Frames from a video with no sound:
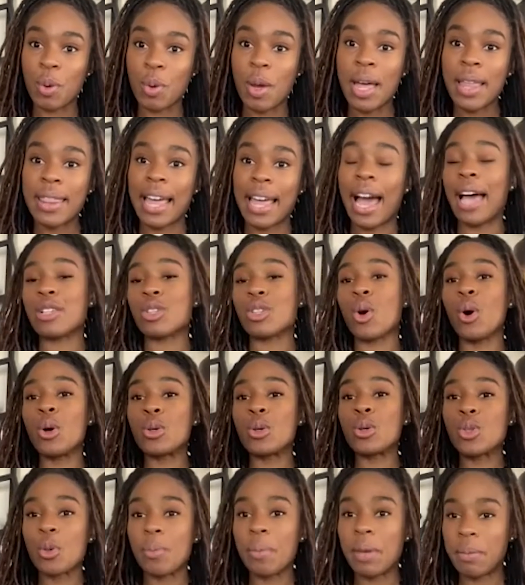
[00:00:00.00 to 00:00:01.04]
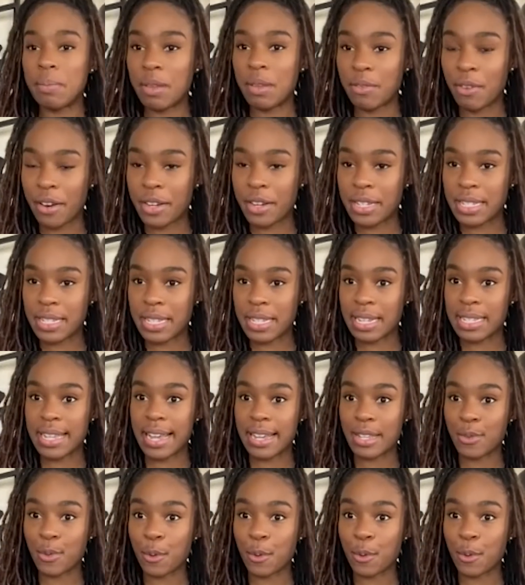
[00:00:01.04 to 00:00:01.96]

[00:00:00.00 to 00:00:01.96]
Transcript: that has also made me very successful